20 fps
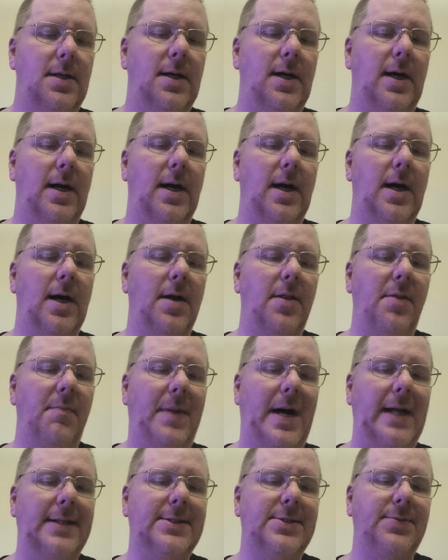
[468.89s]
The
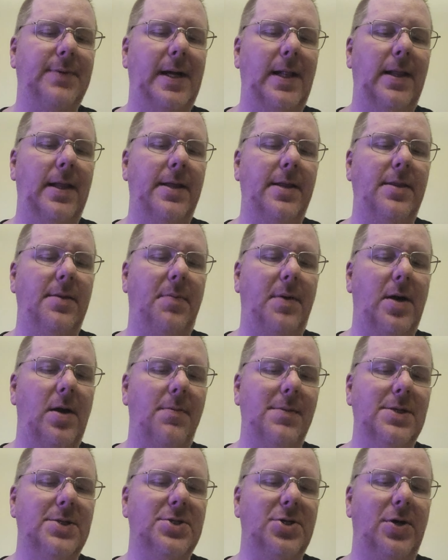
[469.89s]
mozzarella and the
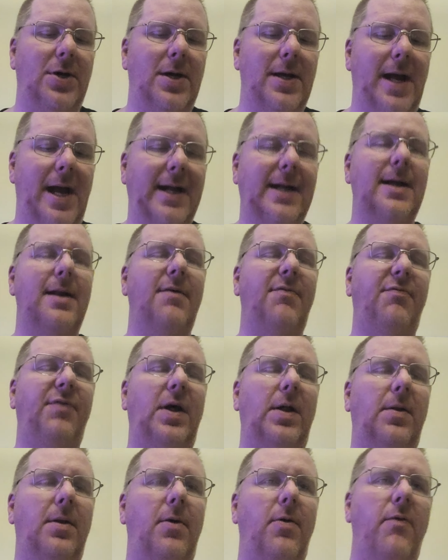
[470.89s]
Parmesan, I kind of
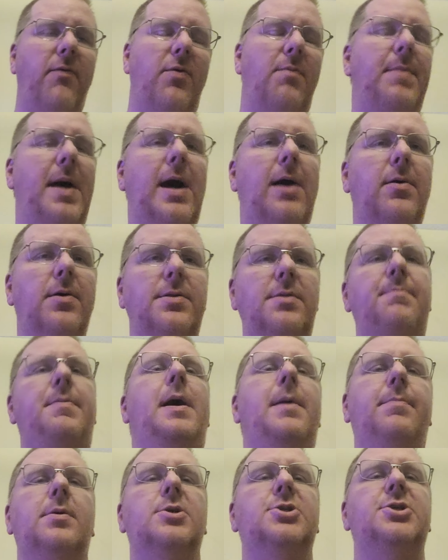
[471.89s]
felt overpowered the
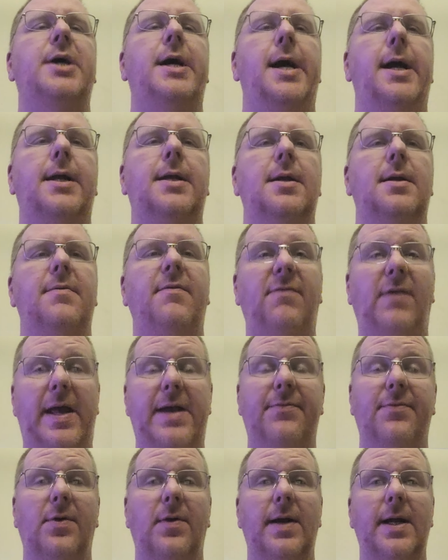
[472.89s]
pepper jack
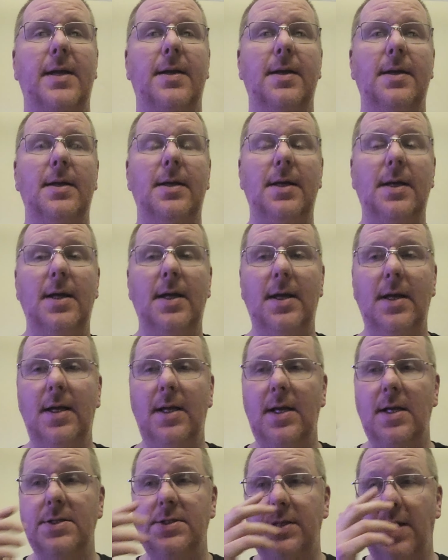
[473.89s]
flavoring.
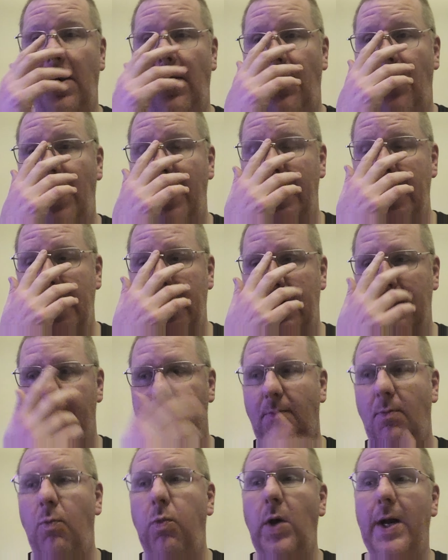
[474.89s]
So
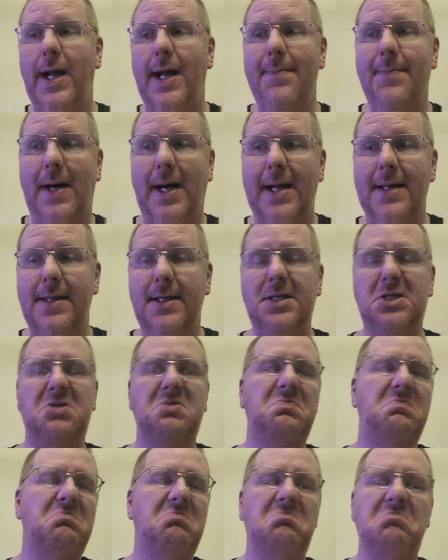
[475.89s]
again, would I buy this?
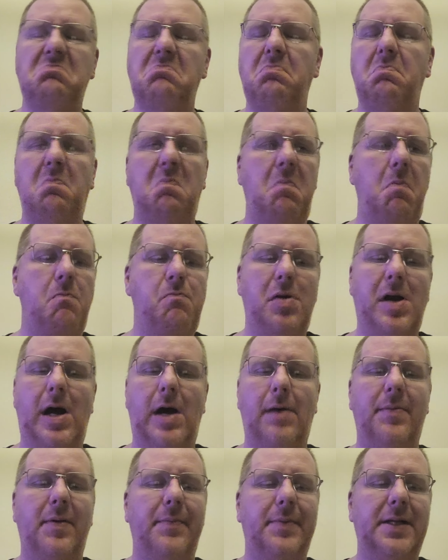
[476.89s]

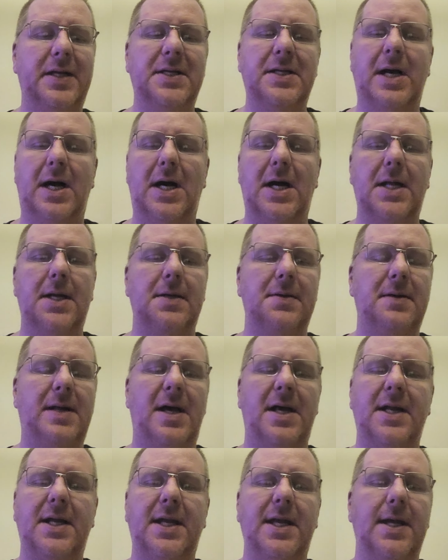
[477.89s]
Probably not
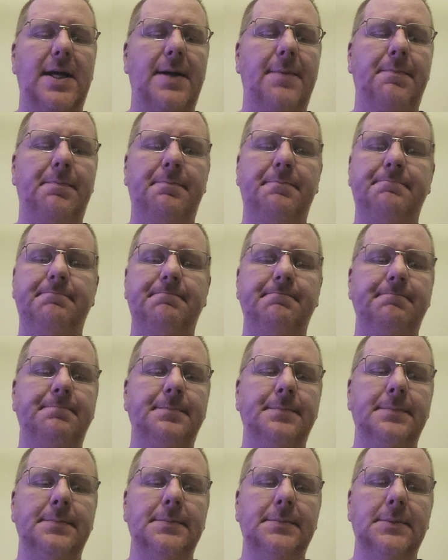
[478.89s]
again.
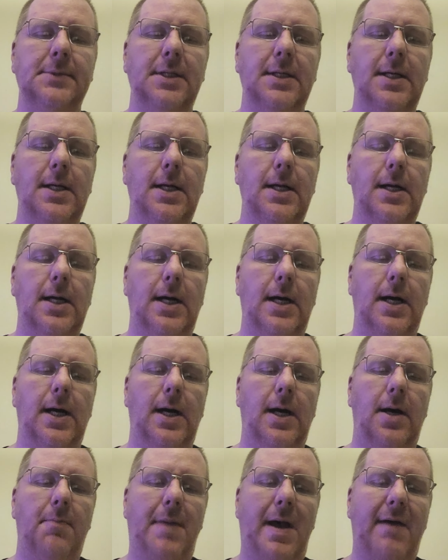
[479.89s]

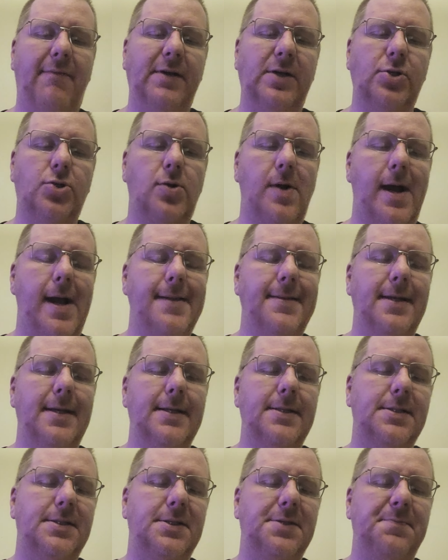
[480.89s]
Having tried
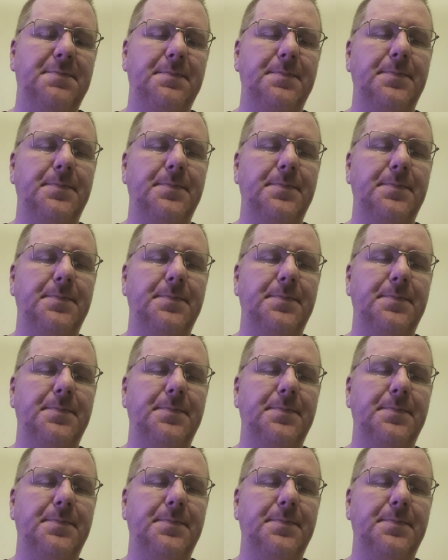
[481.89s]
this.